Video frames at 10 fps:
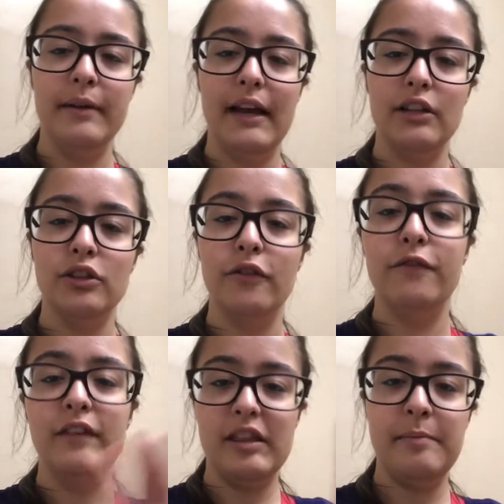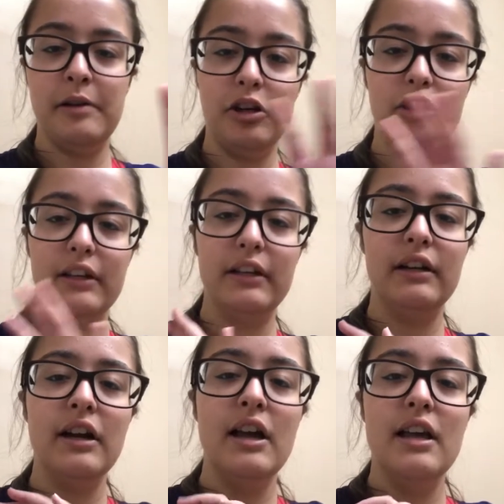Yeah, so fifth
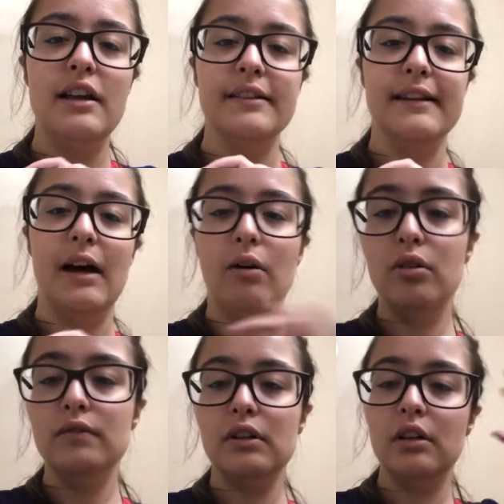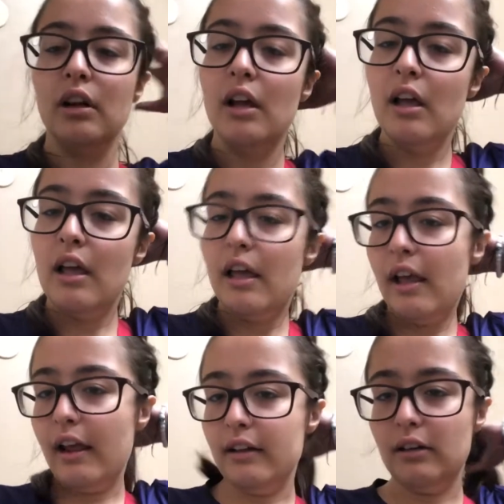period is now over,
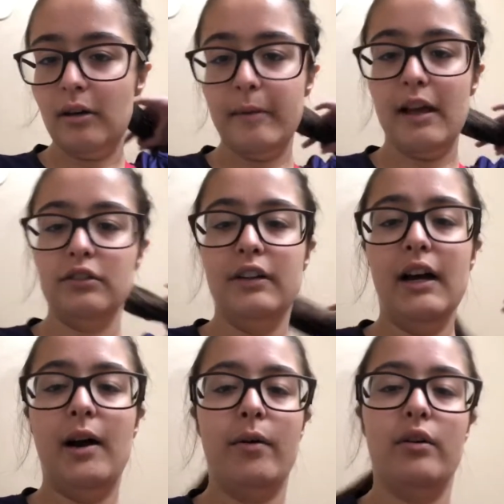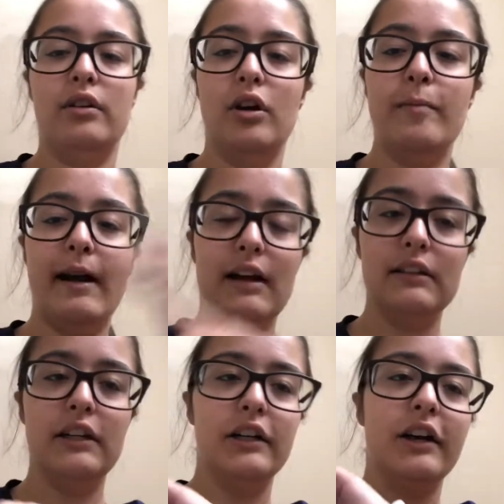and yeah, so now I'm gonna go back
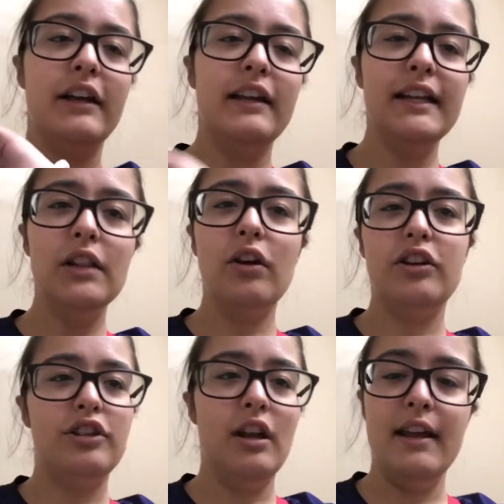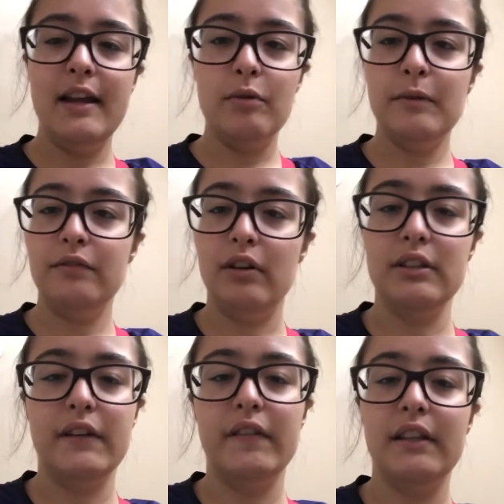out there, eat lunch, hang out with my
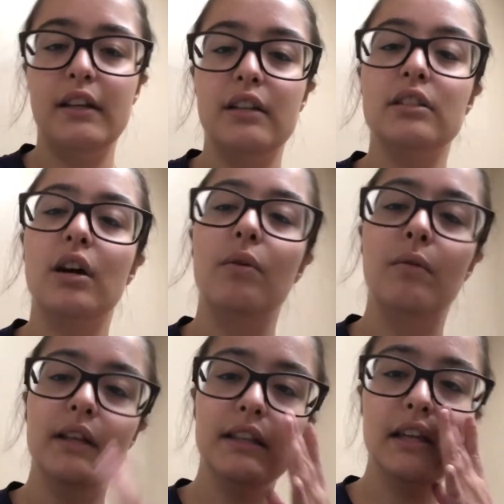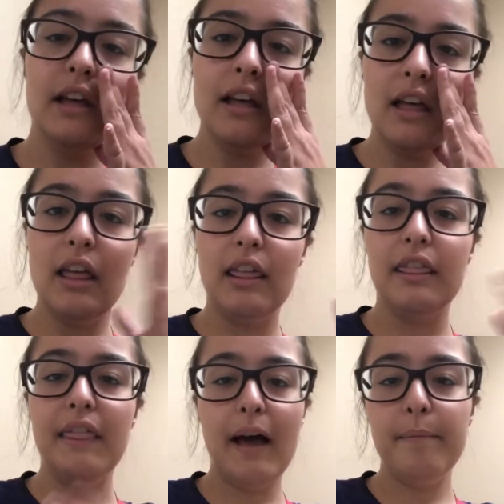friends and everything. So with
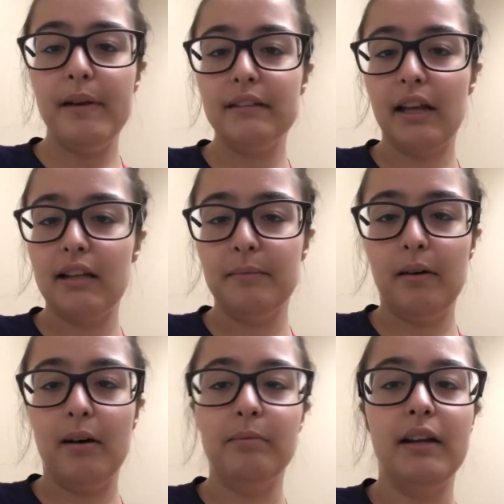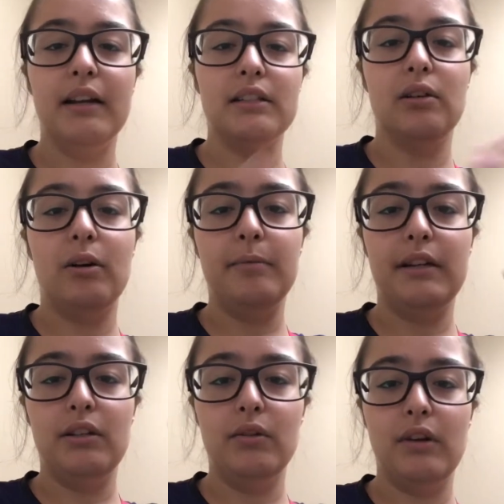that being said, it's my update, because I'll
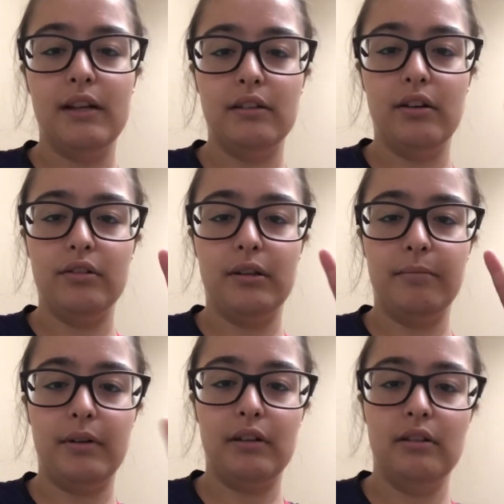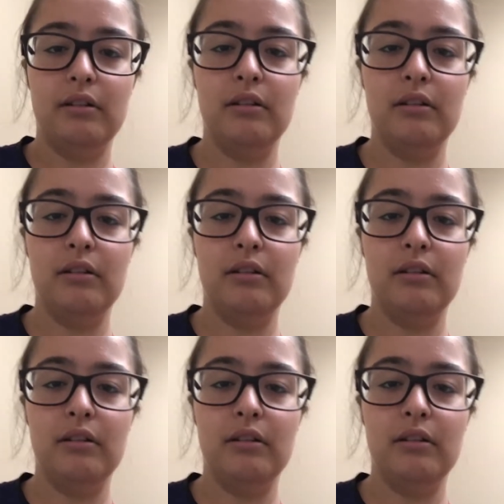update you guys later. So bye.